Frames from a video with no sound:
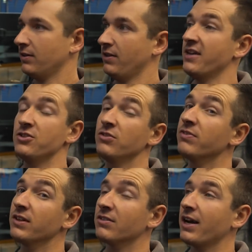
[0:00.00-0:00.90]
The engine
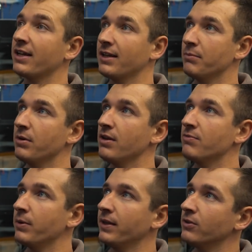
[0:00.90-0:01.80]
feels like it can breathe
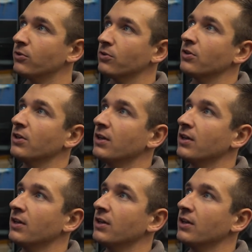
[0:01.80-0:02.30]
pretty good.